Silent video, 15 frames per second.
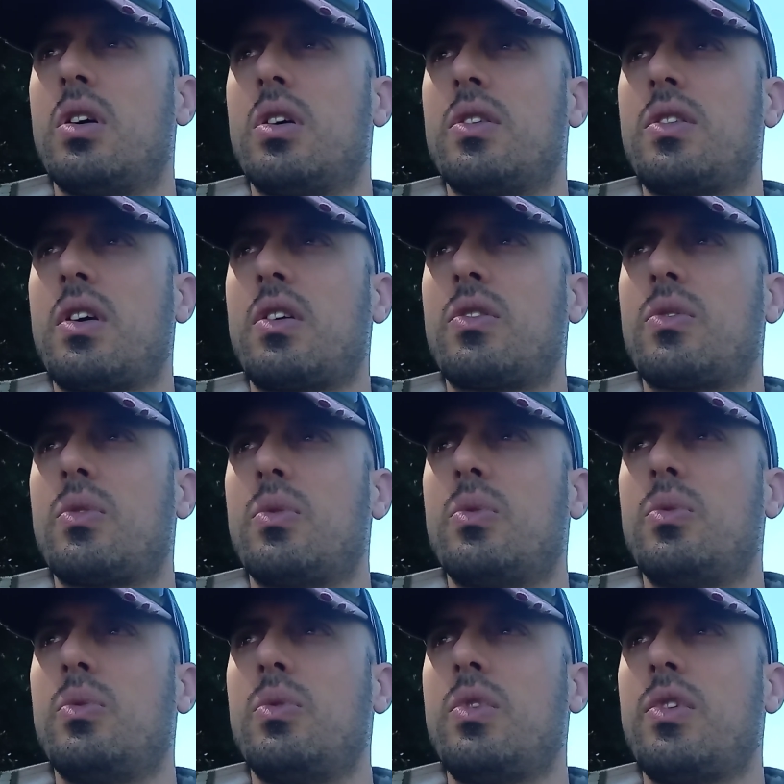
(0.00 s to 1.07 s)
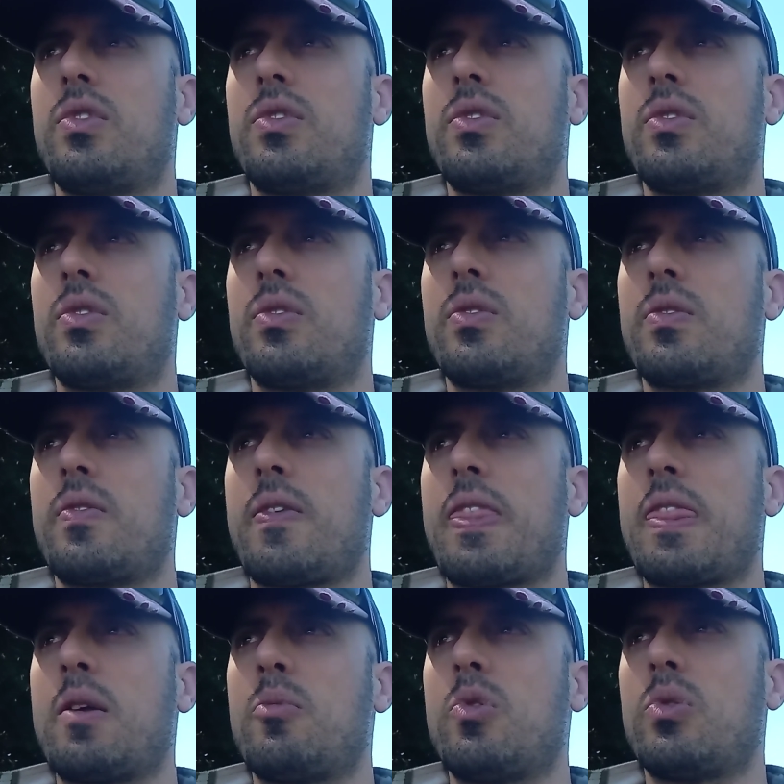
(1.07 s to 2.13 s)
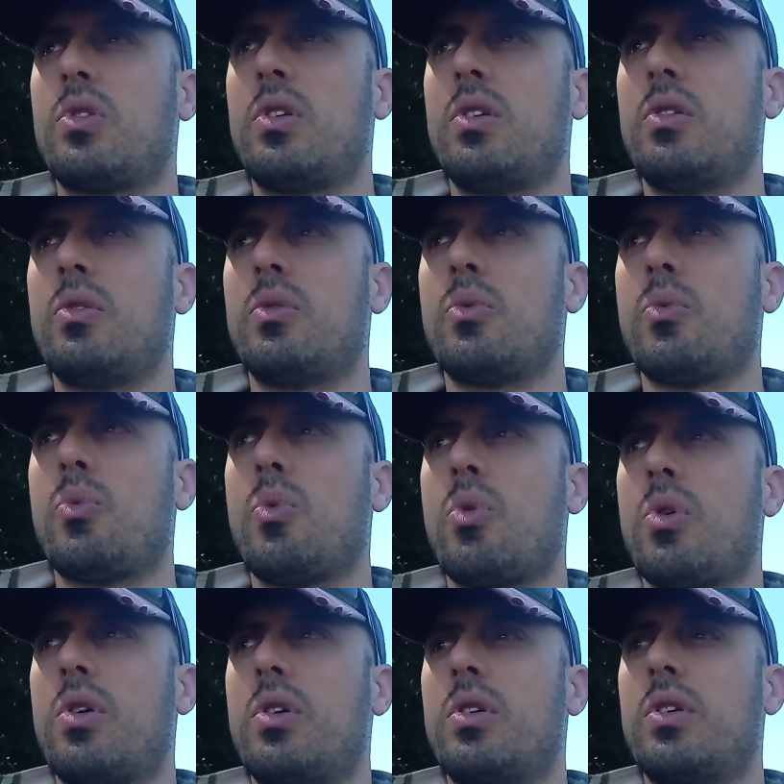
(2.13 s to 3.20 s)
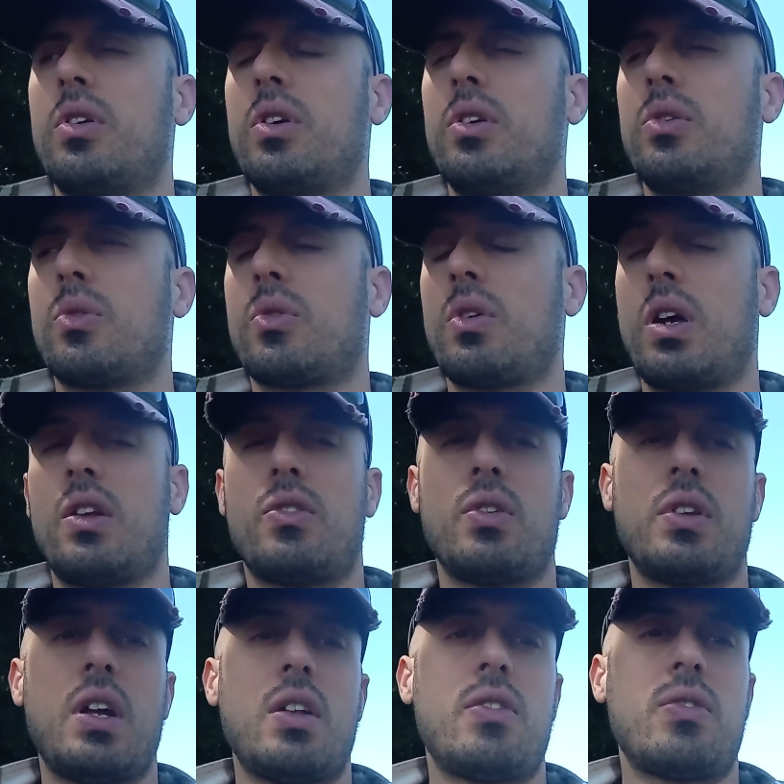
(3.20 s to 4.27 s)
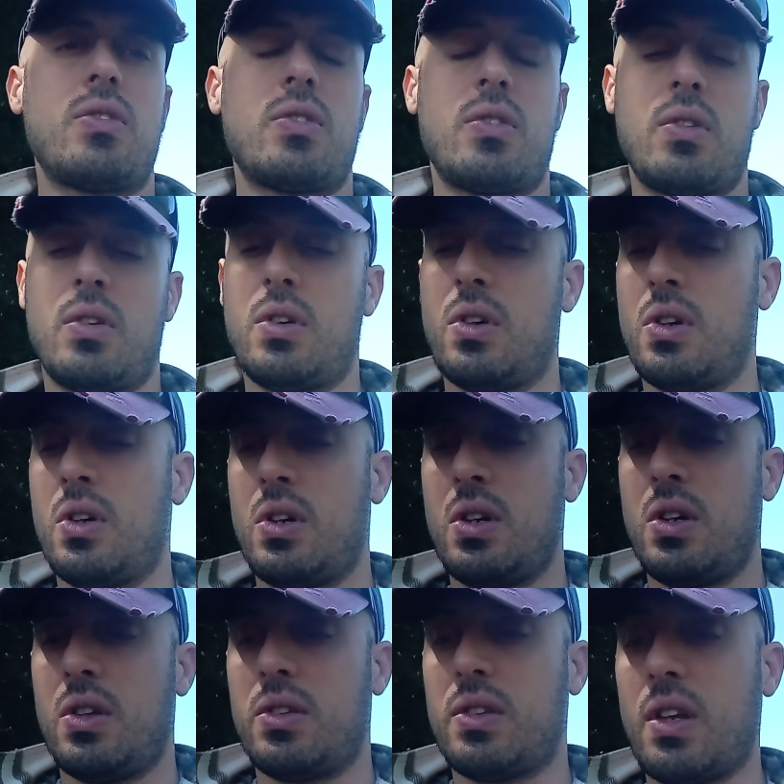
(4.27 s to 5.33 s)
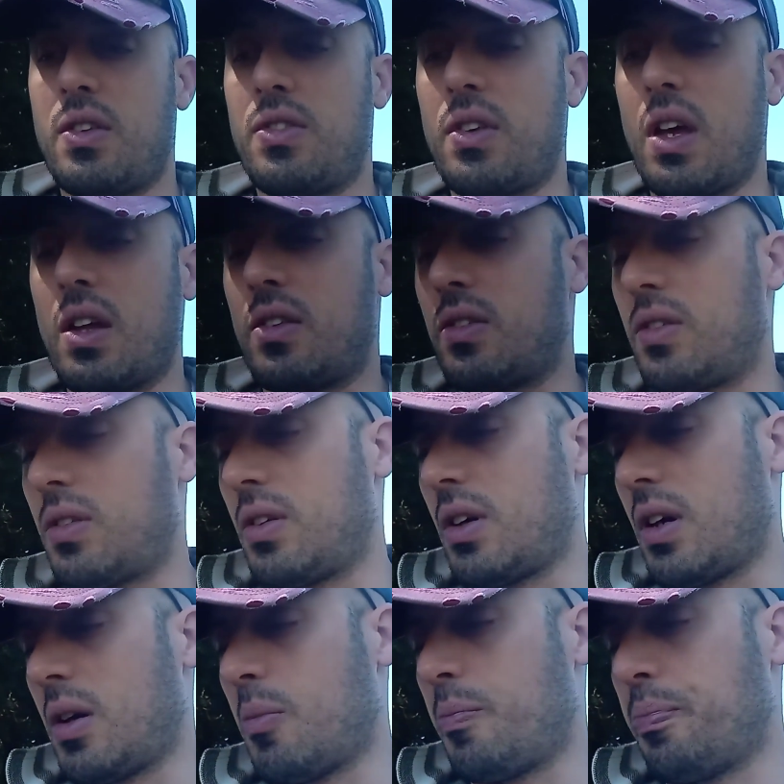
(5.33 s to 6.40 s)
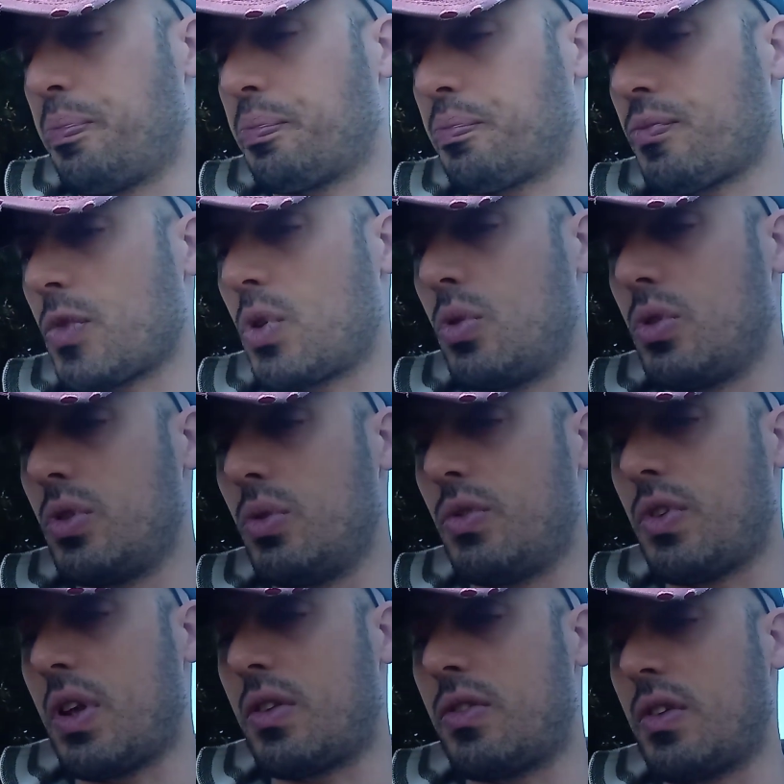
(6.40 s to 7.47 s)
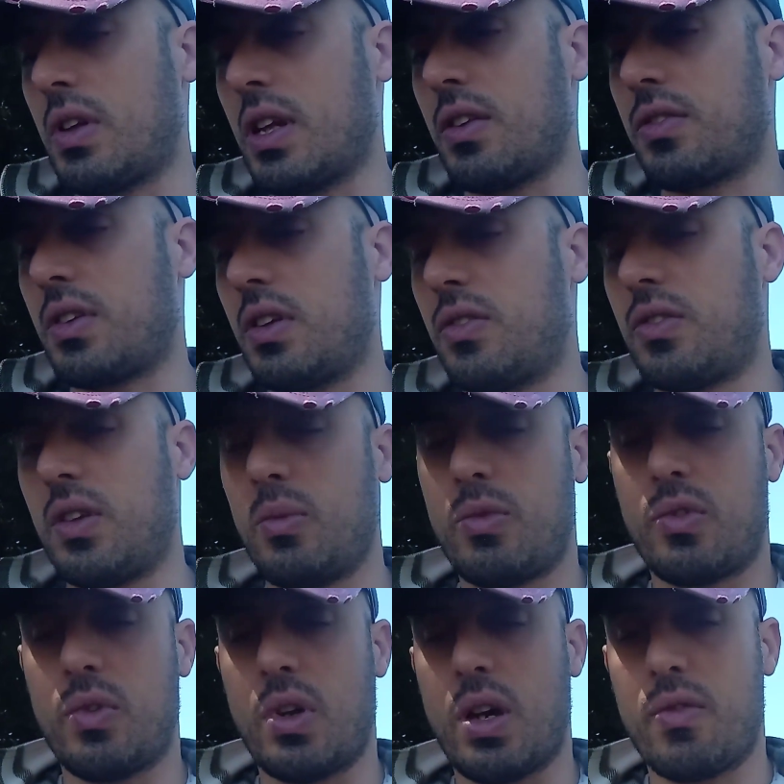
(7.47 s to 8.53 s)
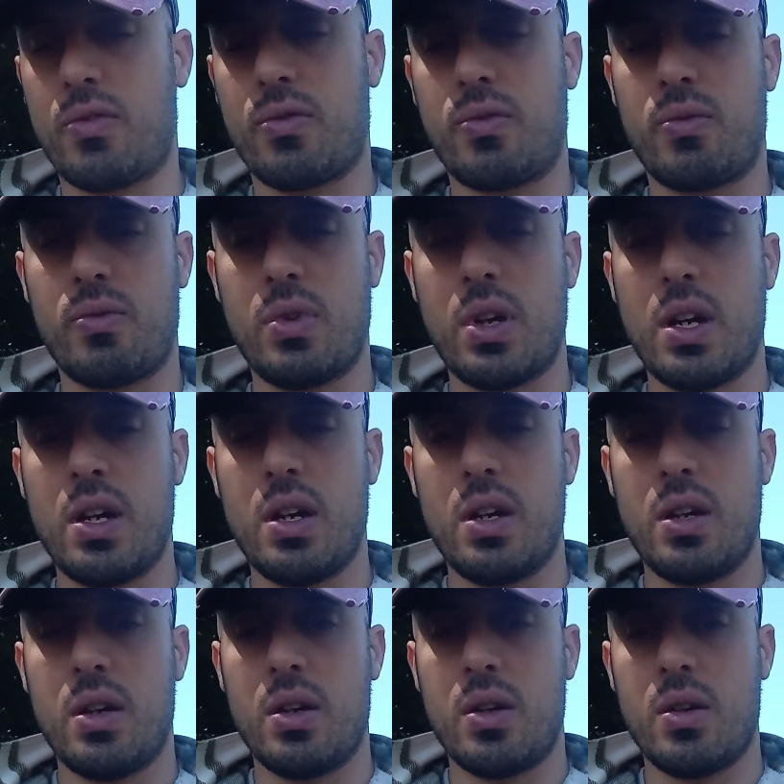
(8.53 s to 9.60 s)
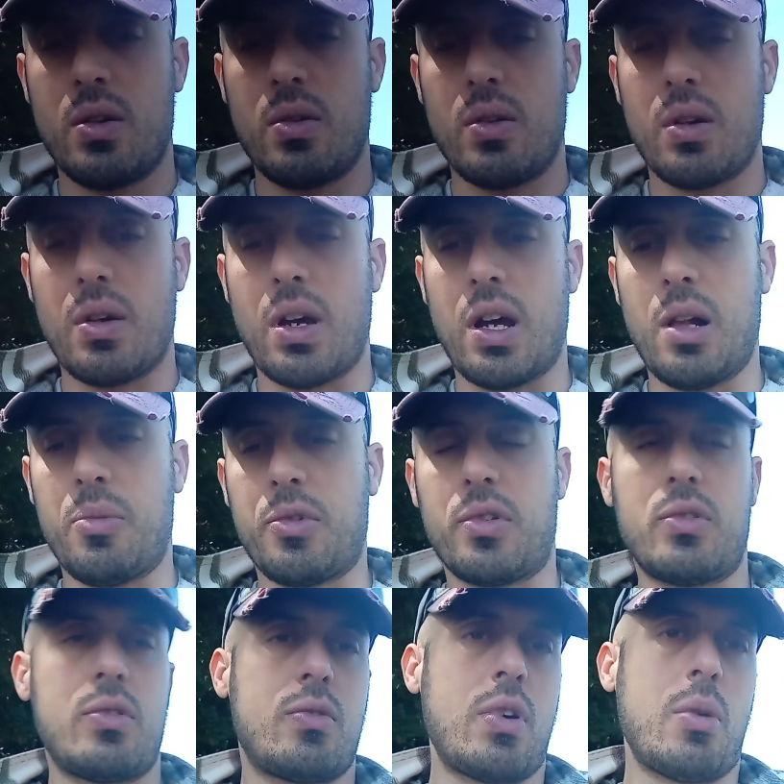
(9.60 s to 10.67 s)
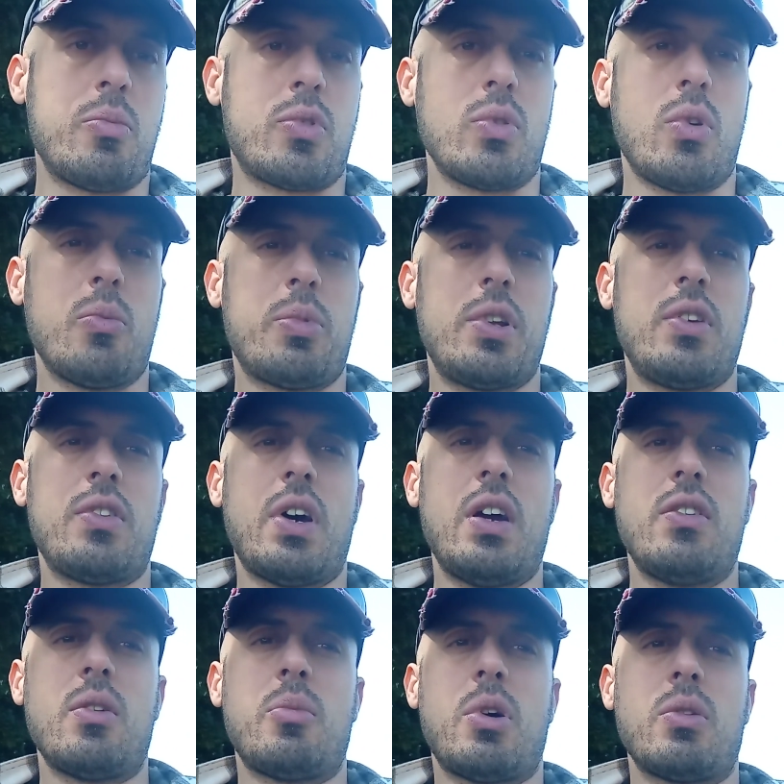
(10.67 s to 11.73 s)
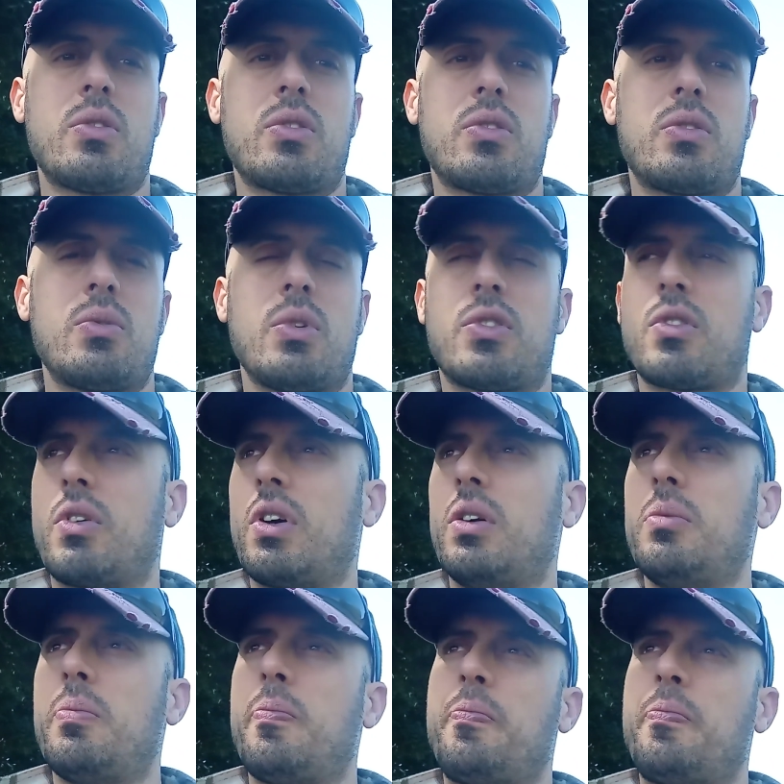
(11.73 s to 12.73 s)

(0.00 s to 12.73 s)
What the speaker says: thanks to this brutal war in Ukraine. So that's that. Good news that Zelensky seems to have helped Trump to open his eyes about what's going on,